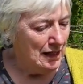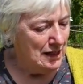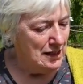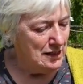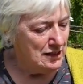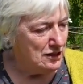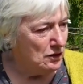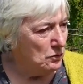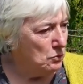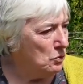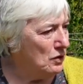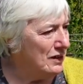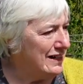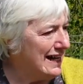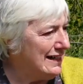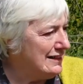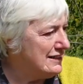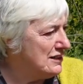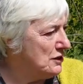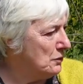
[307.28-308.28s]
So what
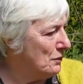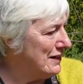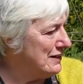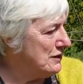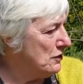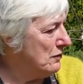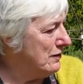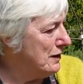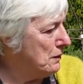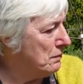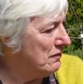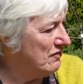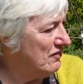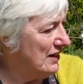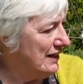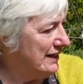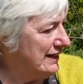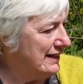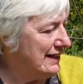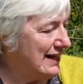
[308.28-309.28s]
else do I do in the
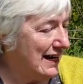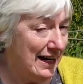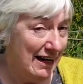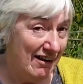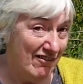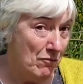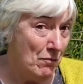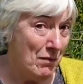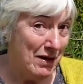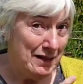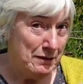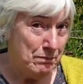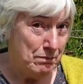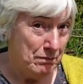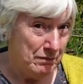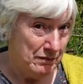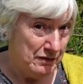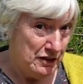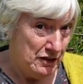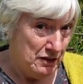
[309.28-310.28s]
pavilion? I have my
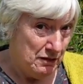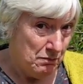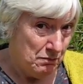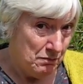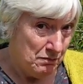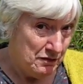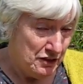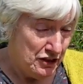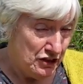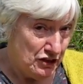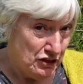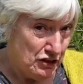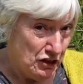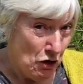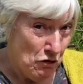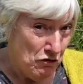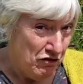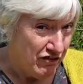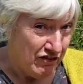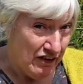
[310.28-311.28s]

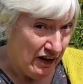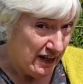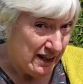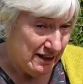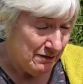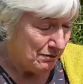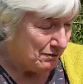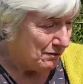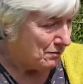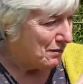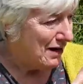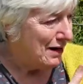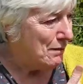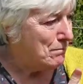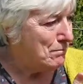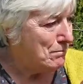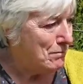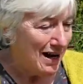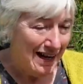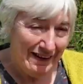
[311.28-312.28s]
sofa, my
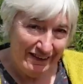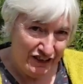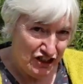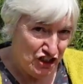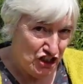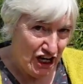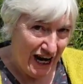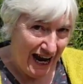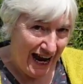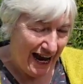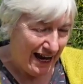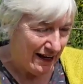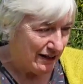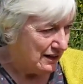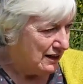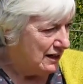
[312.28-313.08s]
bath chair.